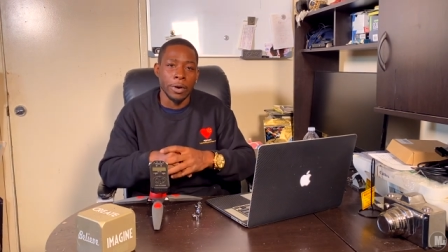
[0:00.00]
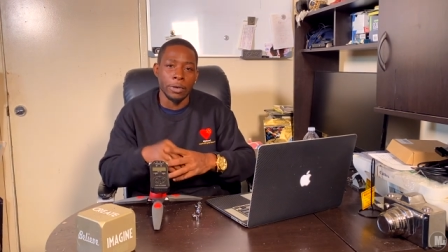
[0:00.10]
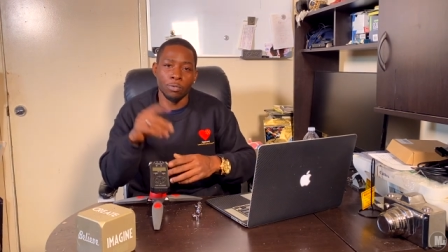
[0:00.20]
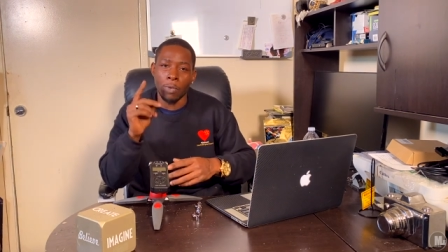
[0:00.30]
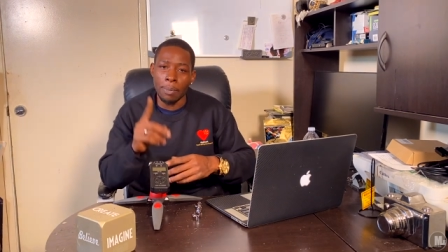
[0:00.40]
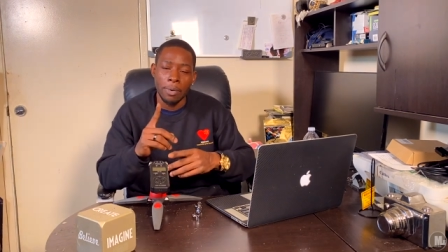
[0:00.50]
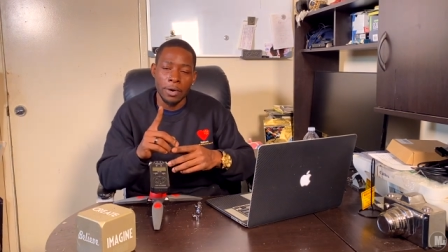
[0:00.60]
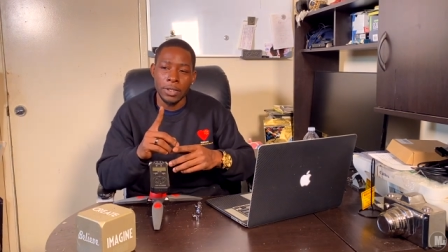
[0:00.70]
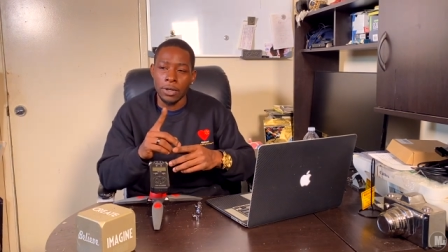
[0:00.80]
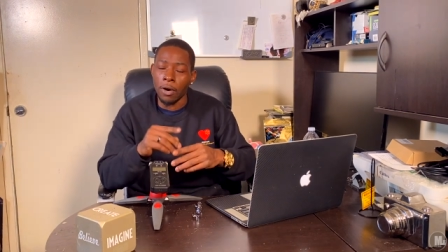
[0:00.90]
There's one
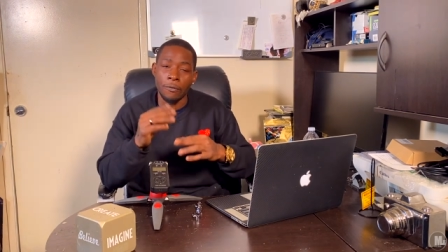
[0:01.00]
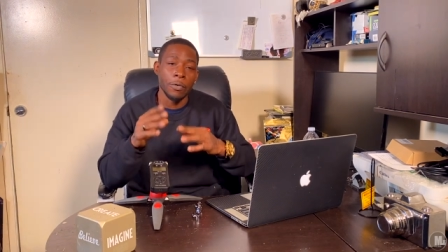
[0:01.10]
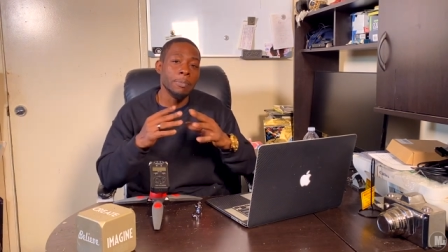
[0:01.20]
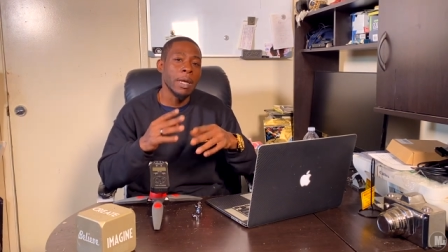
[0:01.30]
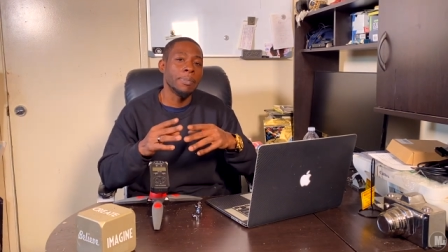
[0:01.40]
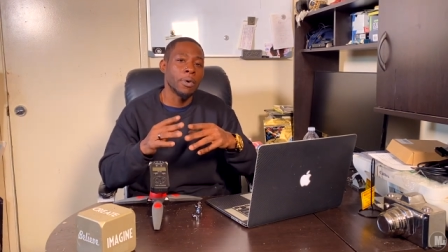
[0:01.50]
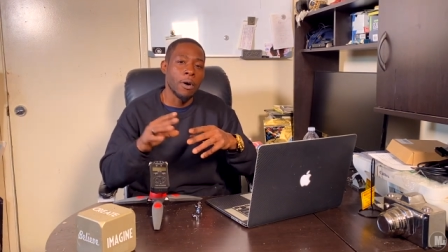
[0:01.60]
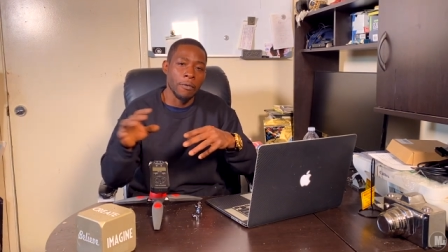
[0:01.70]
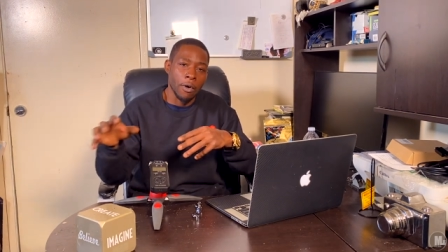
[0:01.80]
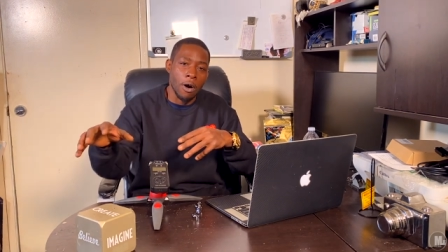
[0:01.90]
person or a few people
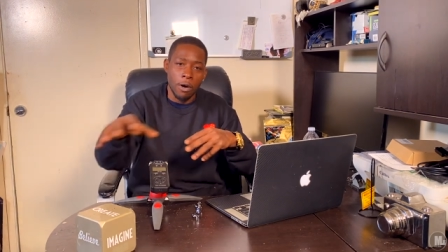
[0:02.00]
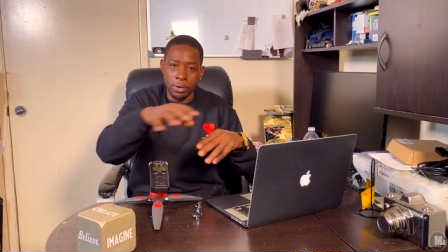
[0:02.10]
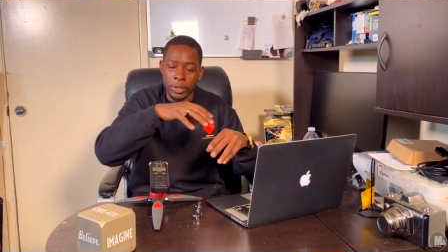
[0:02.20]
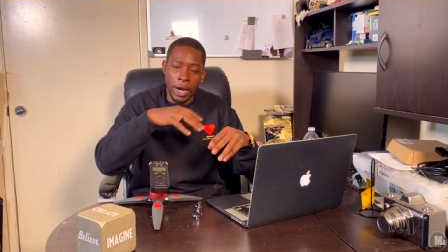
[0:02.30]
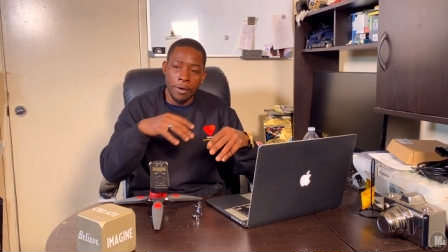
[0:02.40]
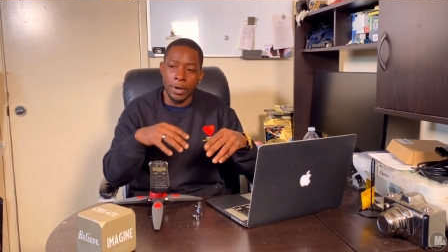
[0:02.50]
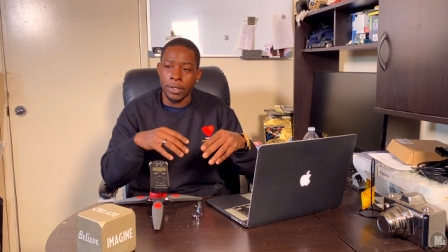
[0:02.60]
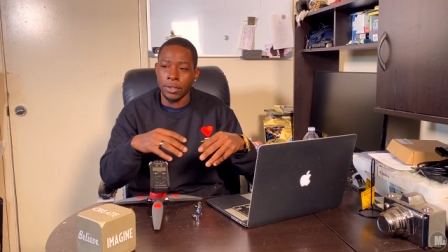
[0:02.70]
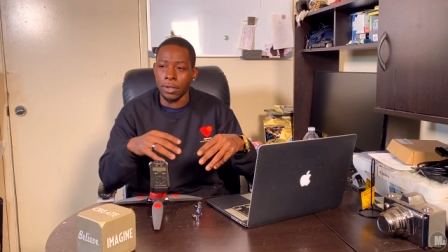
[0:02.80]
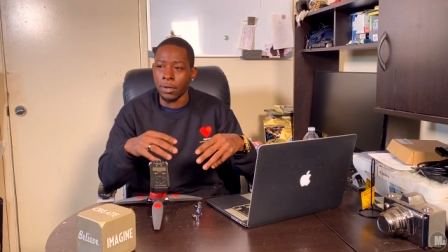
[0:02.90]
over all those areas.
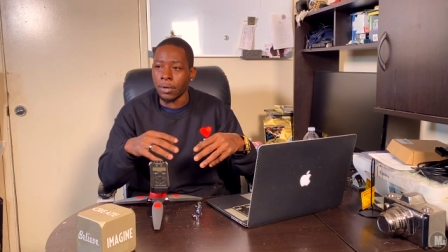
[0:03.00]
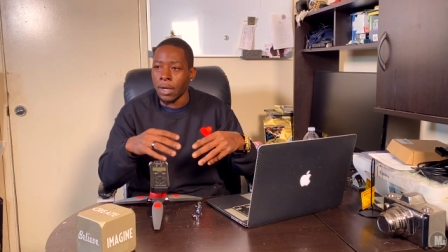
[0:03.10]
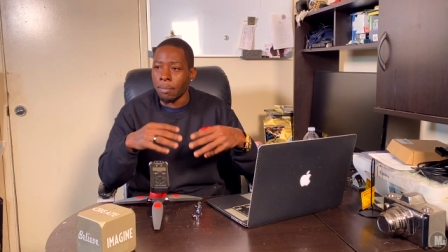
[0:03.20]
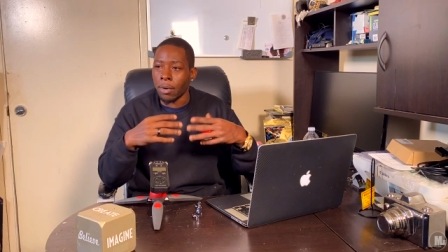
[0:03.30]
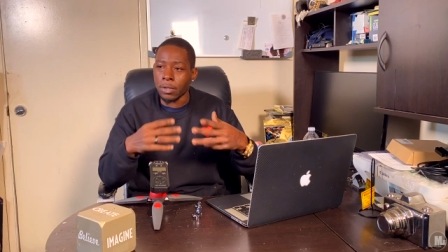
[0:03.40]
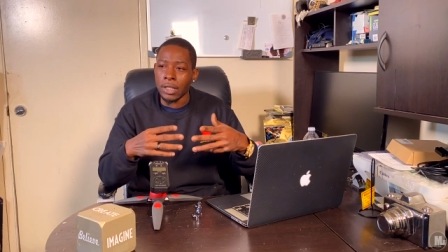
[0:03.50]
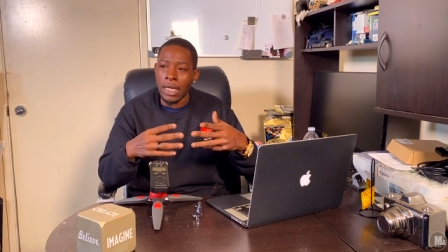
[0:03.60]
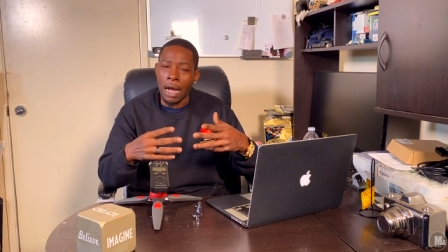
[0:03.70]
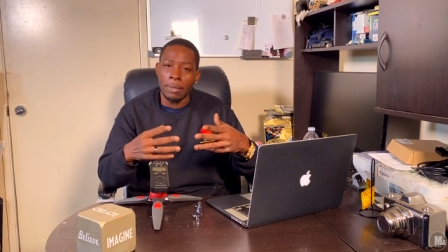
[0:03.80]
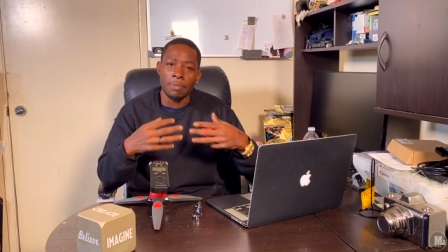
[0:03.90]
So most of the
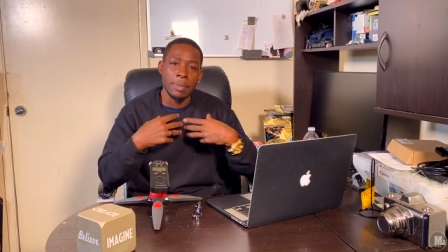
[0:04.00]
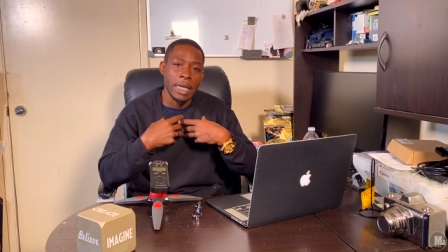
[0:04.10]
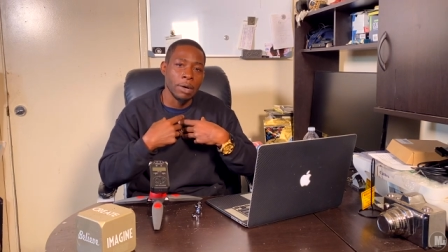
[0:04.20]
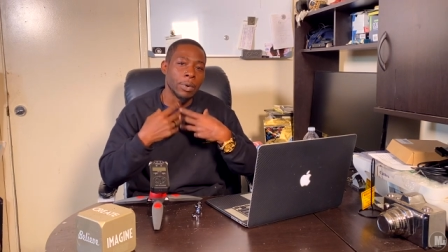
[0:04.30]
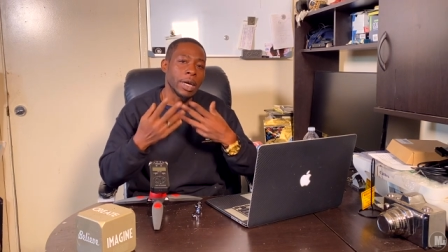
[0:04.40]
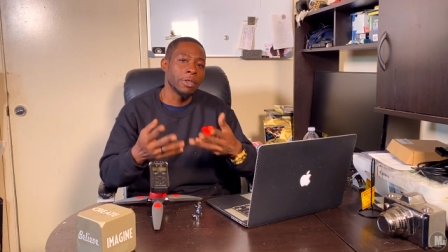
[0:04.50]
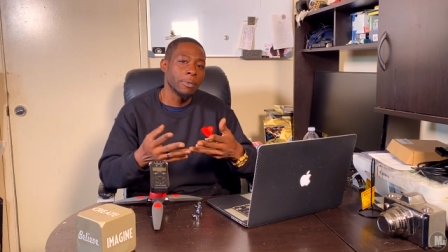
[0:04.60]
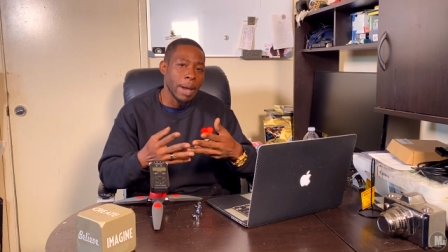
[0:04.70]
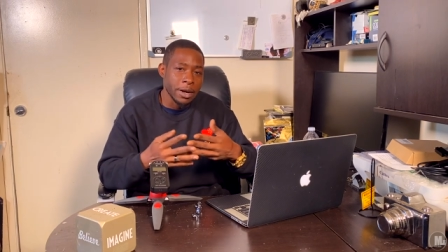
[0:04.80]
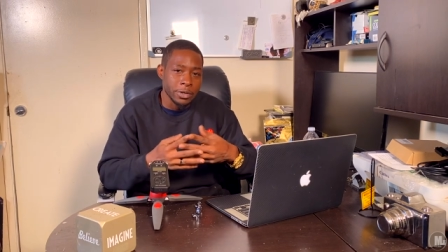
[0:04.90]
time it's me and one other
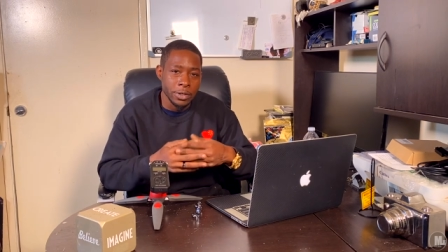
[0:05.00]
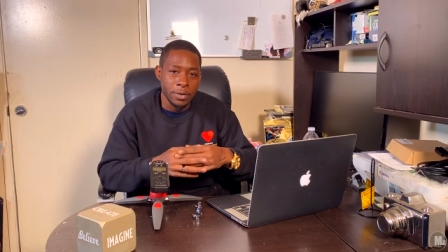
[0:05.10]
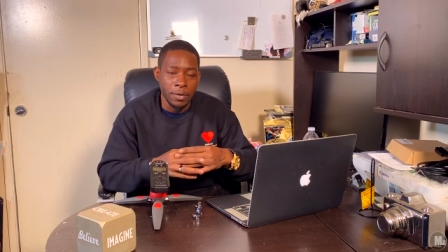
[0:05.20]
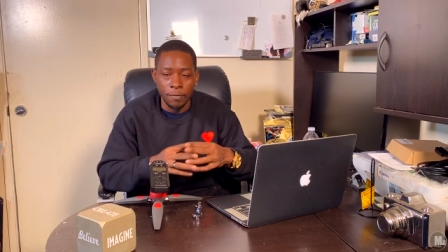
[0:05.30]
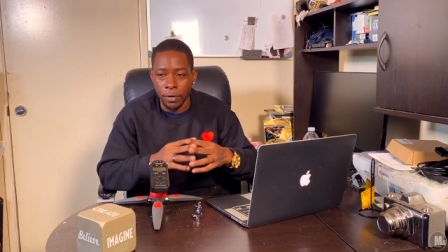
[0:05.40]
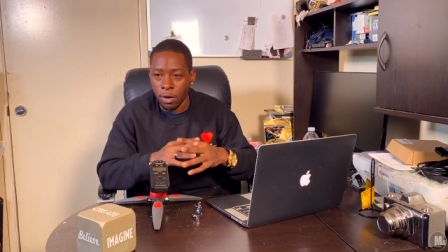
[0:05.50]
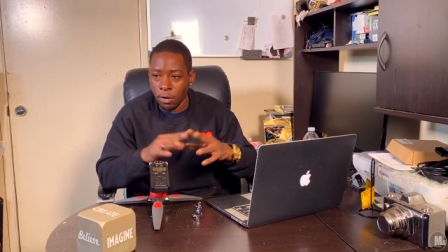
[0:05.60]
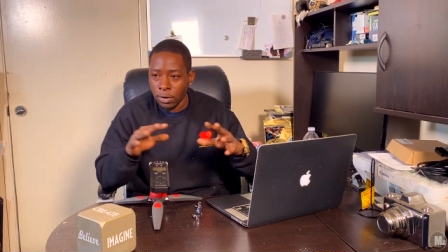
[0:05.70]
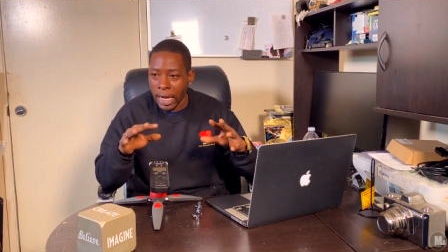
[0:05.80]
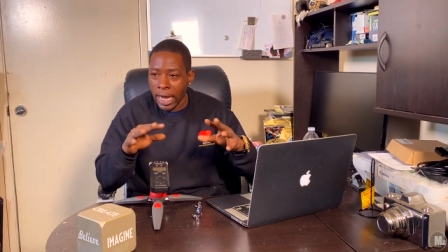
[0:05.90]
manager for the
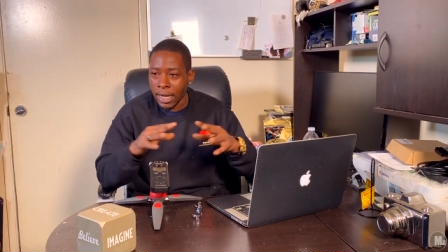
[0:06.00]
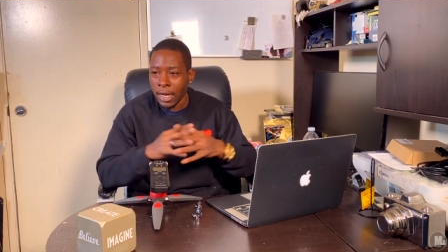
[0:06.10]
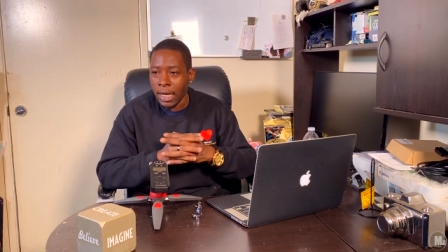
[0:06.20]
whole day.